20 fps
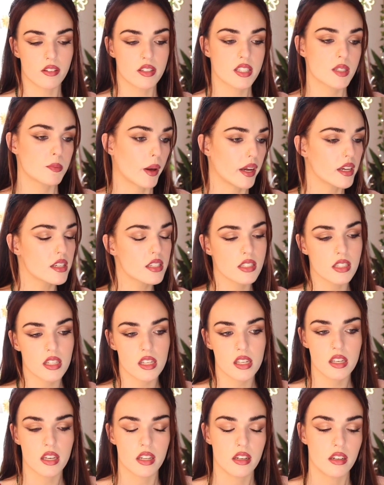and
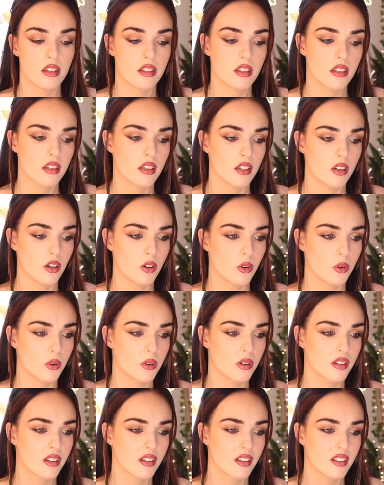spicy and, you
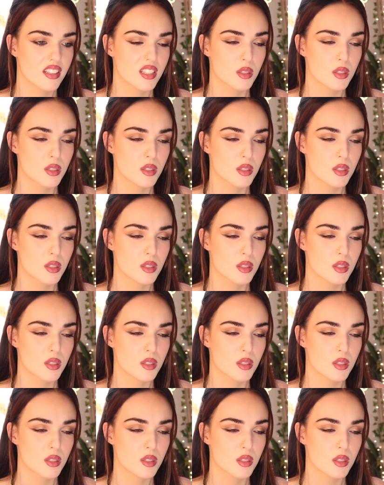know,